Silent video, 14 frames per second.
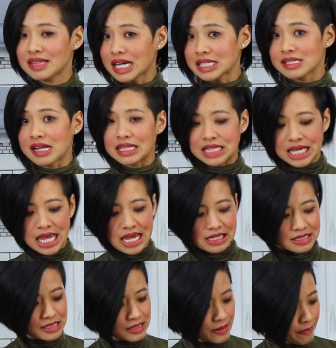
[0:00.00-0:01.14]
that's not the
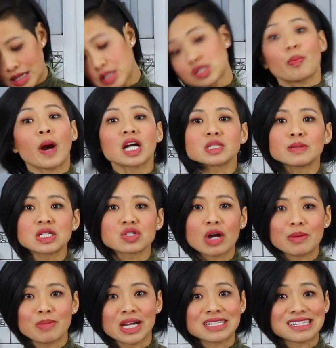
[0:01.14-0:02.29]
case. So parchment is
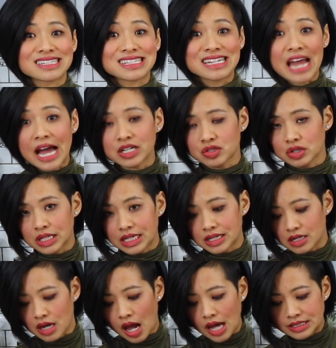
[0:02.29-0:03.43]
great because it's naturally
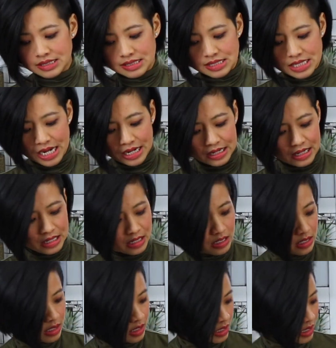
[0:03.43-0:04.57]
non-stick
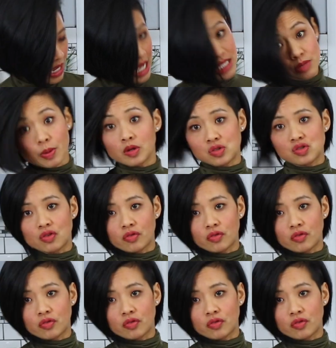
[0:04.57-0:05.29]
as opposed to